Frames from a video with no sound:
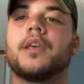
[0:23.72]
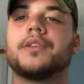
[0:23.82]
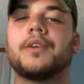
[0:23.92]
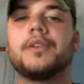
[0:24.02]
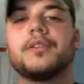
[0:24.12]

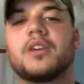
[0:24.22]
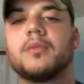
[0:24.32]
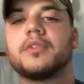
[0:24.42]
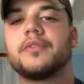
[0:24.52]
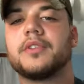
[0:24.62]
So there's a
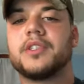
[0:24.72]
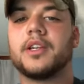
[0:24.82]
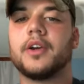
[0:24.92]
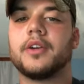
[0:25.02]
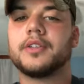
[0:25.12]
couple different
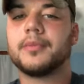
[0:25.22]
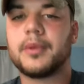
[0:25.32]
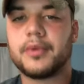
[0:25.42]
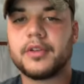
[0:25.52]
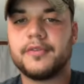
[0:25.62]
scenarios that
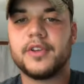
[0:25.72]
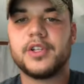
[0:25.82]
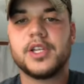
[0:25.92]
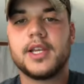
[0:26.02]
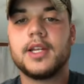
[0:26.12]
people can
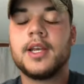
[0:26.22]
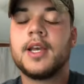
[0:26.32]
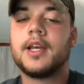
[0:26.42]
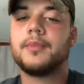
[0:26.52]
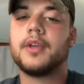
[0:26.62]
fish in.
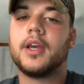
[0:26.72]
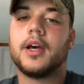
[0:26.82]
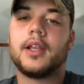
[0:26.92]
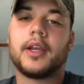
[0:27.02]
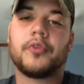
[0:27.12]
be
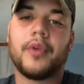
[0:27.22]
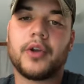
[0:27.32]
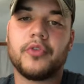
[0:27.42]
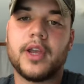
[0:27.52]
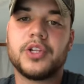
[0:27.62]
like a
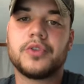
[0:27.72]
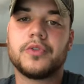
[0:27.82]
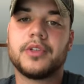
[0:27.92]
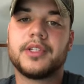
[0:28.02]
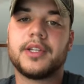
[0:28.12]

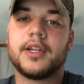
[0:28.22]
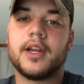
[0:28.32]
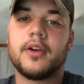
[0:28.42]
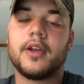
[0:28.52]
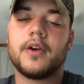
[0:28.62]
recreational
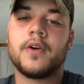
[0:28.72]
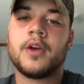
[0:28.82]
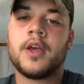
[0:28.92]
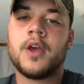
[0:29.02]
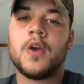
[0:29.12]
scenario,
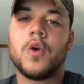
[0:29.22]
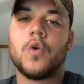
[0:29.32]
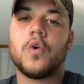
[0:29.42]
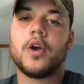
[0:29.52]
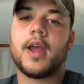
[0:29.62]

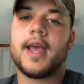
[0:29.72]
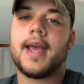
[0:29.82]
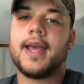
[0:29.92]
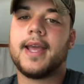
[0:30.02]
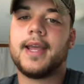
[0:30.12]
or
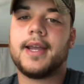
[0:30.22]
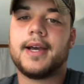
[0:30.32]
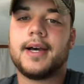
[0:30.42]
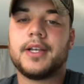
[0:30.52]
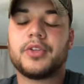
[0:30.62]
a
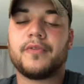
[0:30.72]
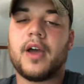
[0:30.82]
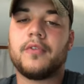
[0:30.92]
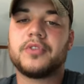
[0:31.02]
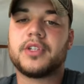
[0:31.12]
uh,
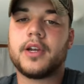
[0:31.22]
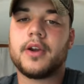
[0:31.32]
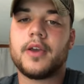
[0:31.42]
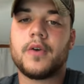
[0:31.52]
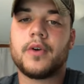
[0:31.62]
survival
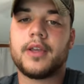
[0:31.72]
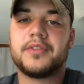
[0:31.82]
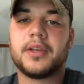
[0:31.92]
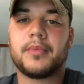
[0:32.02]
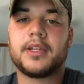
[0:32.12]
scenario.
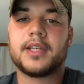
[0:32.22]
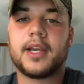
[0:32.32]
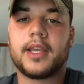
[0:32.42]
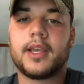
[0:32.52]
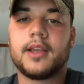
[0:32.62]
If somebody's
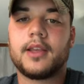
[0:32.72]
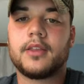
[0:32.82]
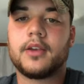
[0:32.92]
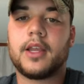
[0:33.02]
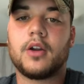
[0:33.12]
hiking
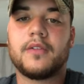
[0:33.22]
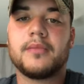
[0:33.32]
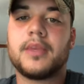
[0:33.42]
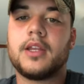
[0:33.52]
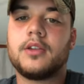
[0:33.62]
and they get off the
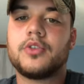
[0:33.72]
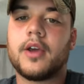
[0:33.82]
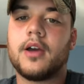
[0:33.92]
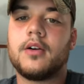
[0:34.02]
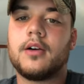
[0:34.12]
beaten
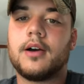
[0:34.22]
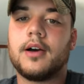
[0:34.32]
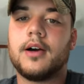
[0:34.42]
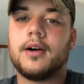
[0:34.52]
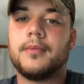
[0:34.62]
trail,
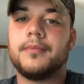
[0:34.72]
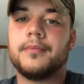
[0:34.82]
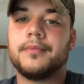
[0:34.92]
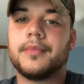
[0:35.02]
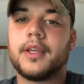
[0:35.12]
um,
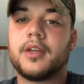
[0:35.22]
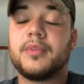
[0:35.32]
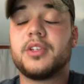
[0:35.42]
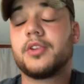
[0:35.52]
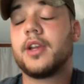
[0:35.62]
they could
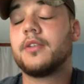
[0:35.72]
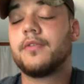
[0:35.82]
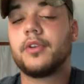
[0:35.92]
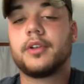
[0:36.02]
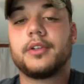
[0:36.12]
be stranded
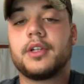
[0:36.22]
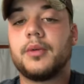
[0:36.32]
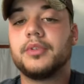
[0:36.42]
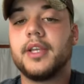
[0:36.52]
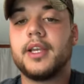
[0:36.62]
for a
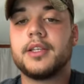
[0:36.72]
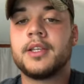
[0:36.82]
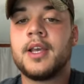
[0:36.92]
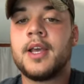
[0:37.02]
couple days,